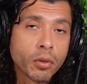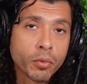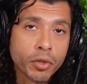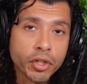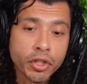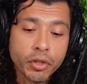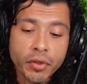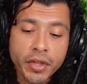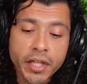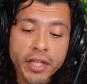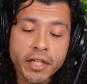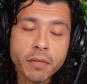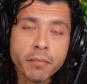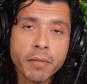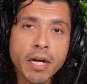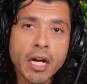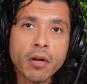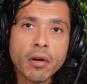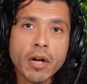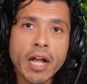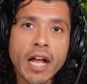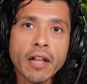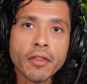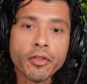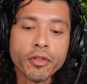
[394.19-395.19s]
So when you
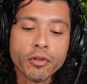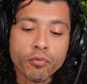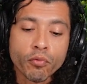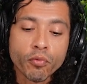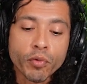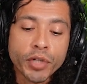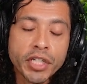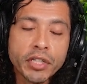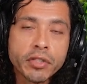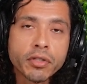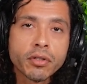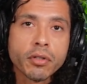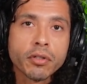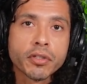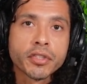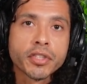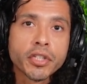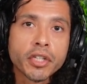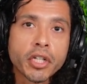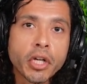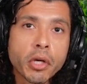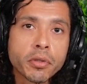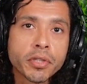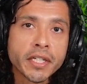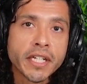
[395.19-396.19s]
think about the
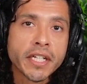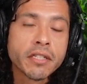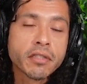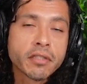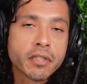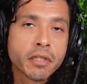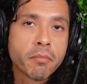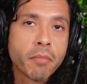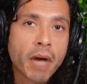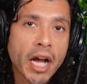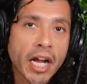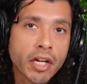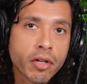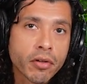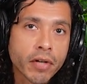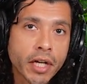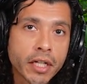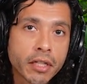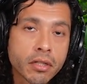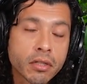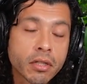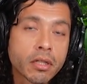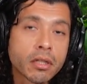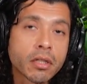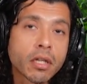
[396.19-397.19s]
research that goes into
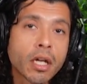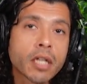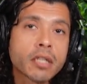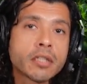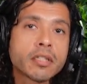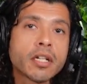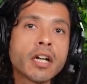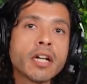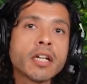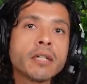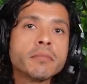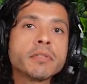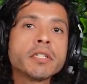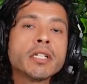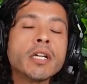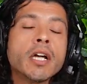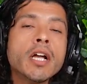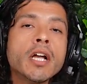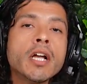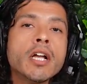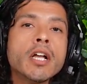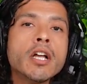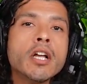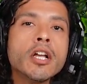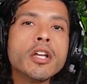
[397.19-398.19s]
migraines, a lot of
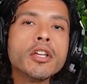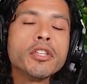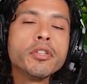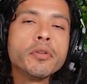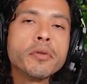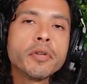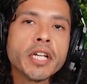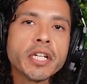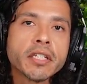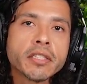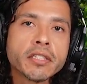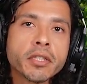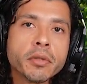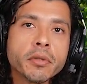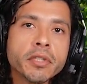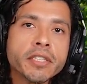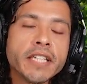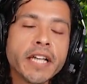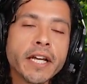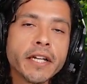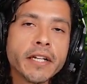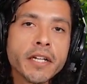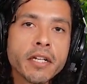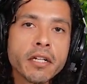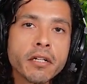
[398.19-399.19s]
times you get
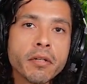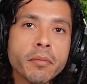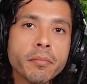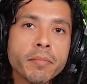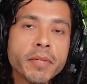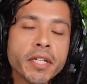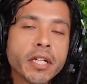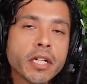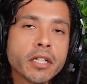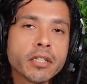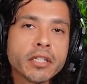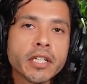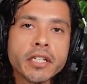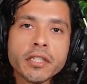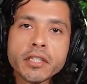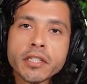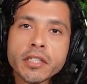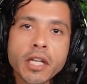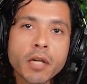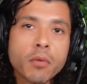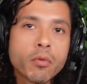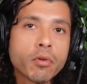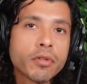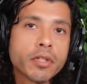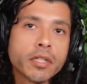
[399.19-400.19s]
to a dead end because
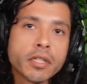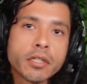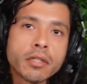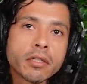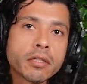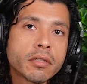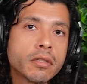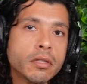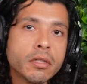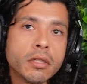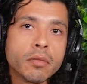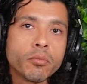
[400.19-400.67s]
they just say, well,